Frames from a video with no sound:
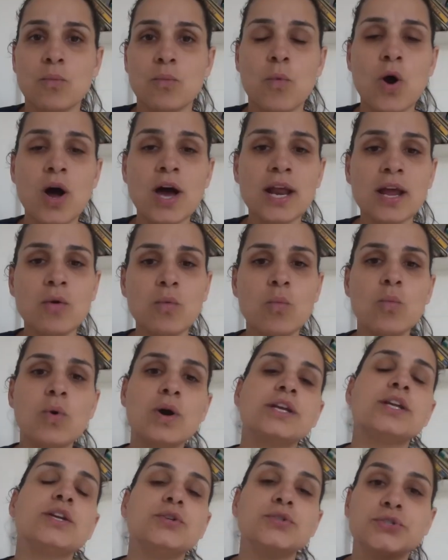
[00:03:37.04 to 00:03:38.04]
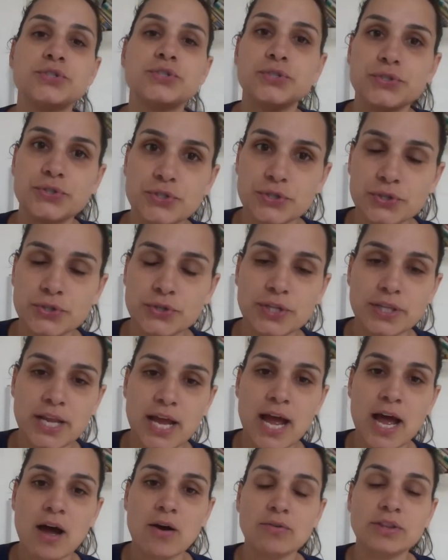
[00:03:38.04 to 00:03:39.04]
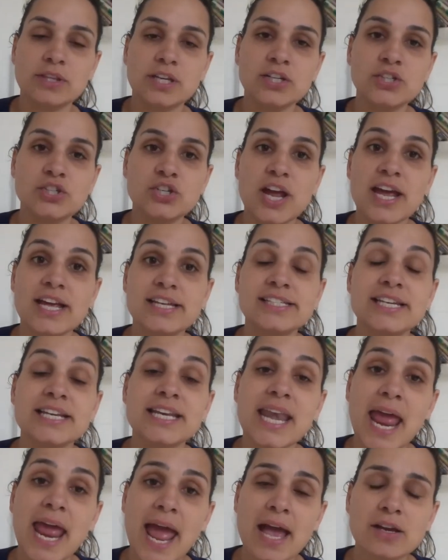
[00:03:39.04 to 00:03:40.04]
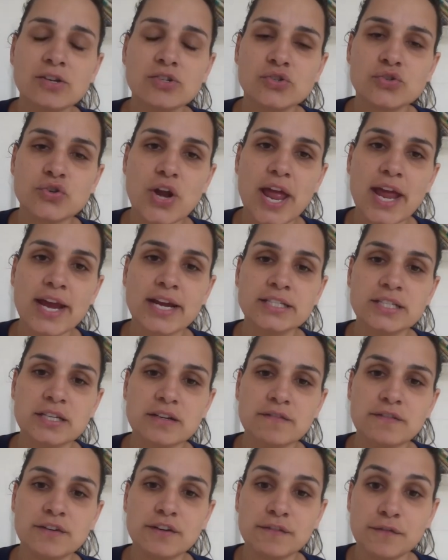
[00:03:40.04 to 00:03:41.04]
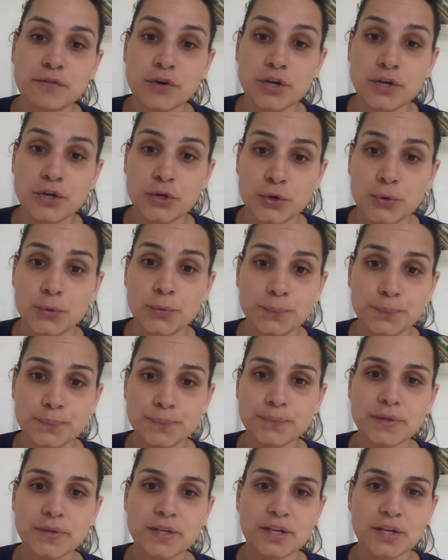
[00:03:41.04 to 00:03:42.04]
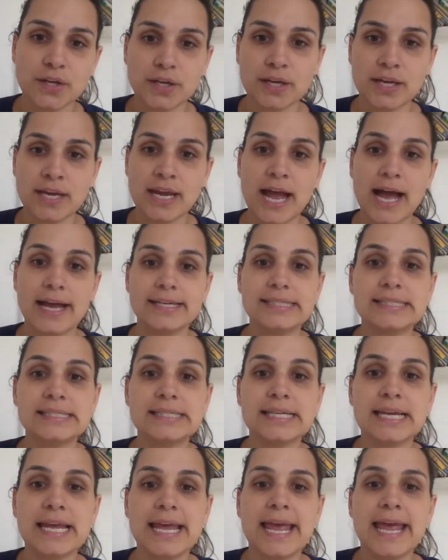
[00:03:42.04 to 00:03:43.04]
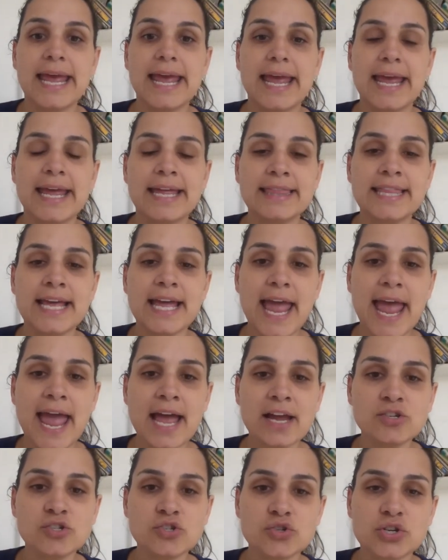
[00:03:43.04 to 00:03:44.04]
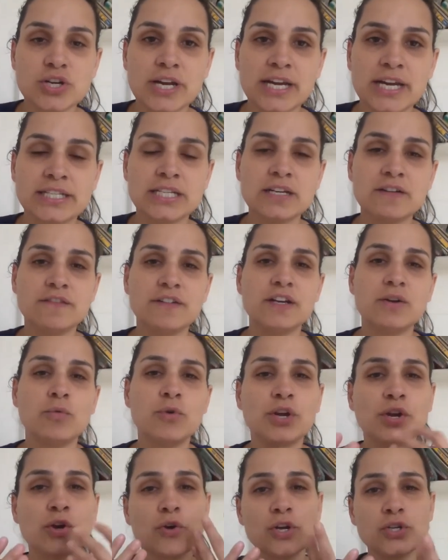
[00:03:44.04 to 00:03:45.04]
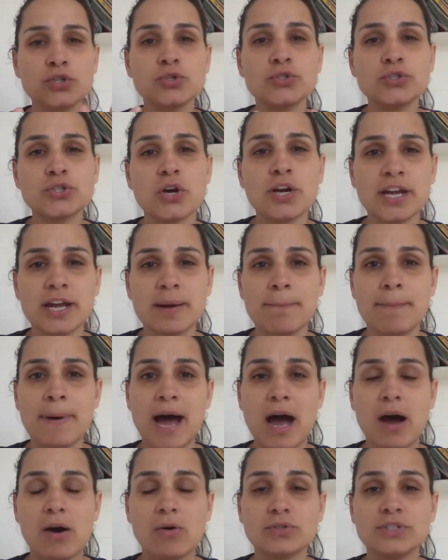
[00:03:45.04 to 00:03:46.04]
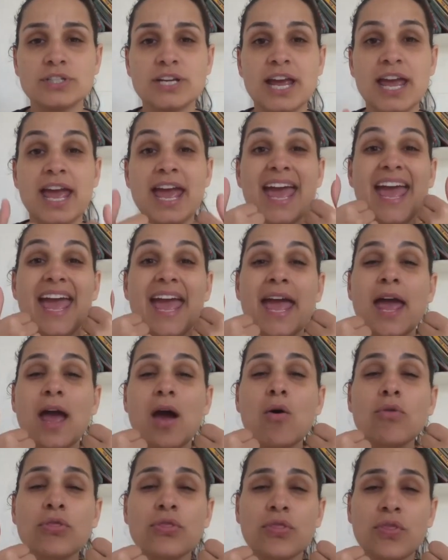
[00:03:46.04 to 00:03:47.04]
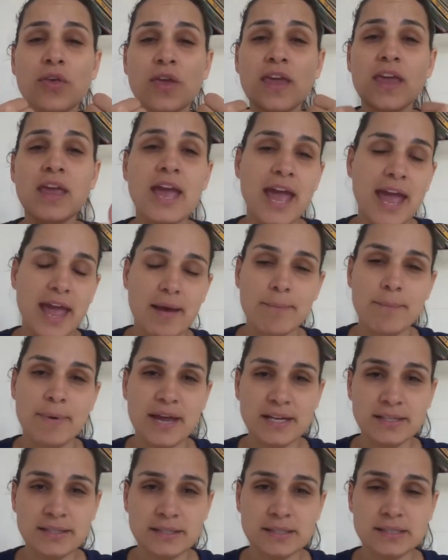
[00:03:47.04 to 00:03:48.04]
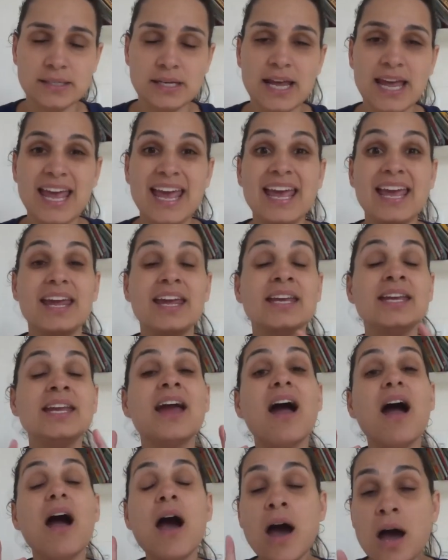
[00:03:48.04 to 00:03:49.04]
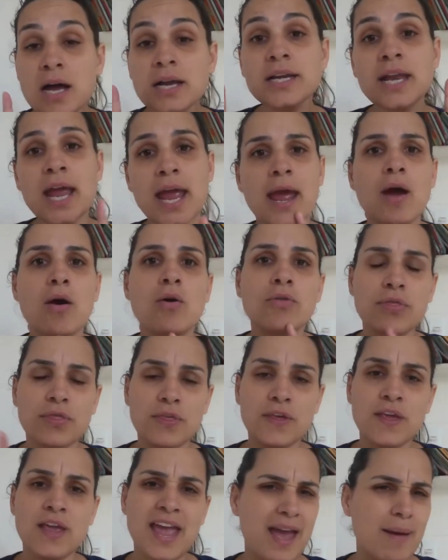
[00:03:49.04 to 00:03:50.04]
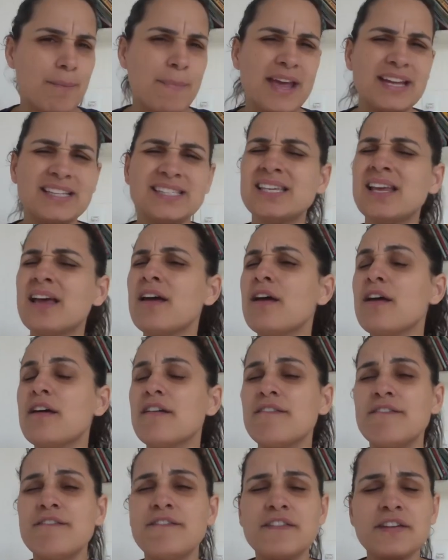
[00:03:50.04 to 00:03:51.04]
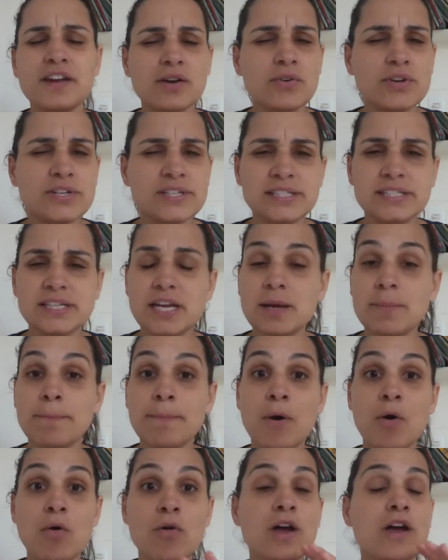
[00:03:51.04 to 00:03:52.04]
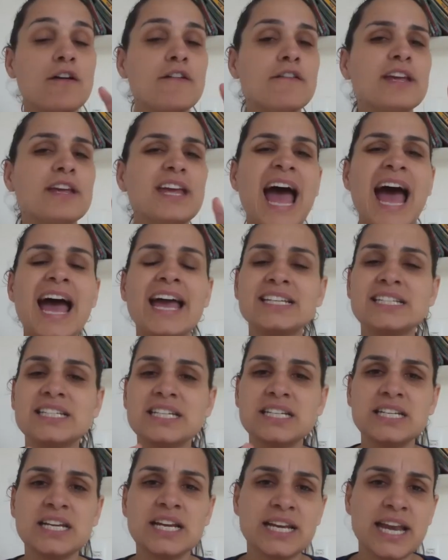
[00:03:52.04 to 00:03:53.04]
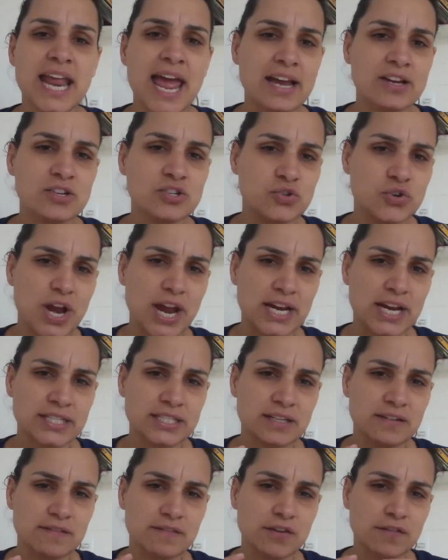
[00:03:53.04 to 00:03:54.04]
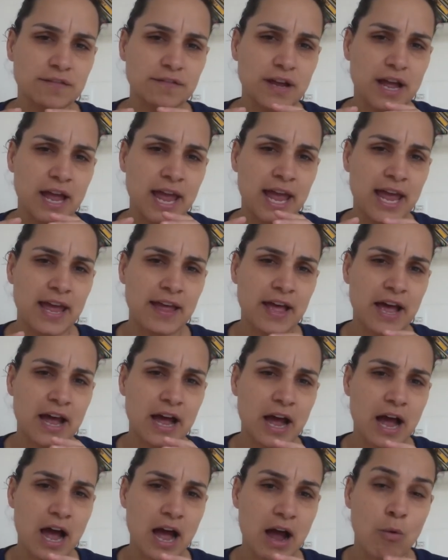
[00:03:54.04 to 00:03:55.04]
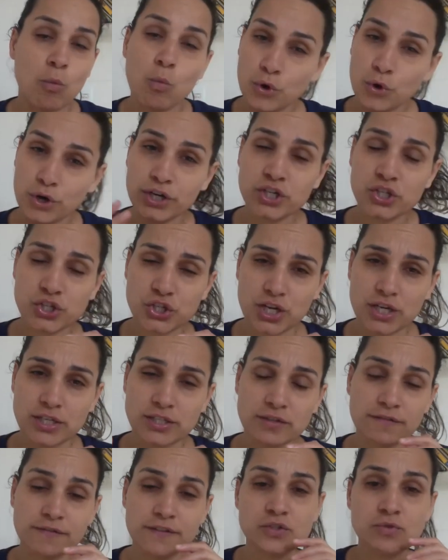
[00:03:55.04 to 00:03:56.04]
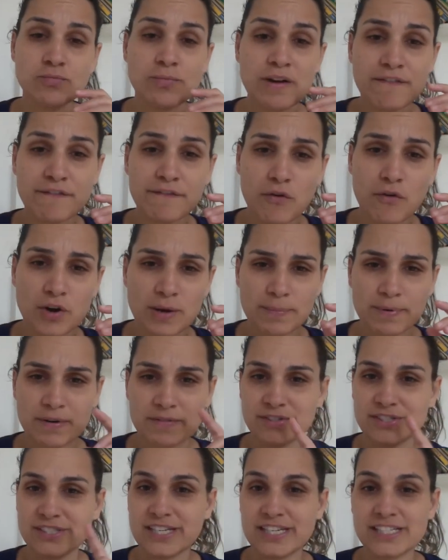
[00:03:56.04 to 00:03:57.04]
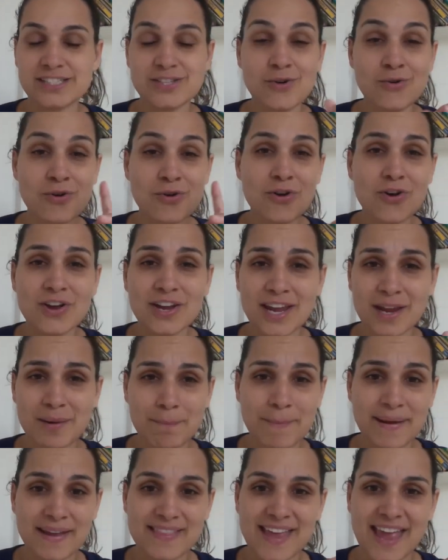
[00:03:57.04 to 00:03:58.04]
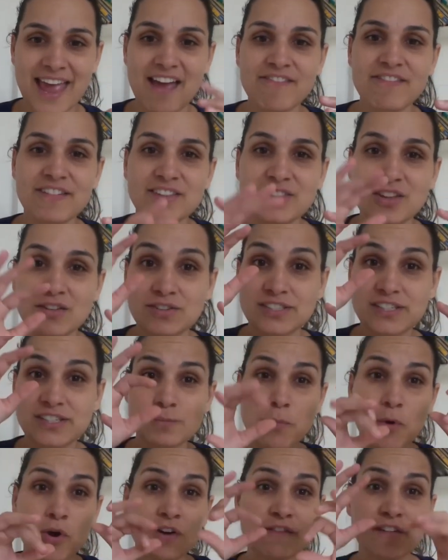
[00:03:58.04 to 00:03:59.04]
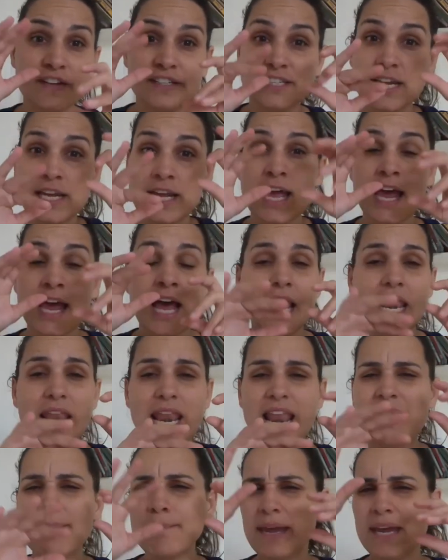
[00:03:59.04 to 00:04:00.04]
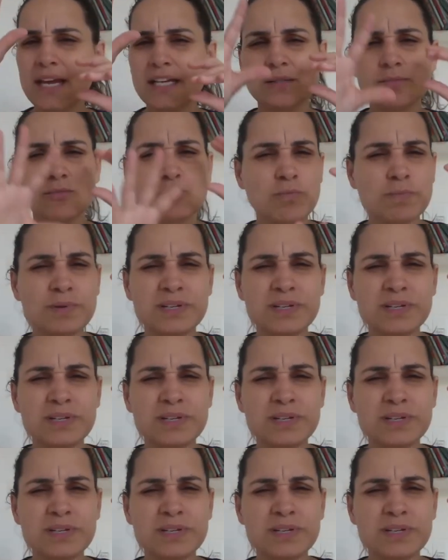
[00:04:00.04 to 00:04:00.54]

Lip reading: what I want you to do now, teacher has an extra activity for you guys. And the extra activity we are going to talk about healthy habits and unhealthy habits. Very simple. I did an extra activity, a worksheet, eu fiz uma folha para vocês, não coloquei em PDF, então vocês podem fazer lá mesmo, não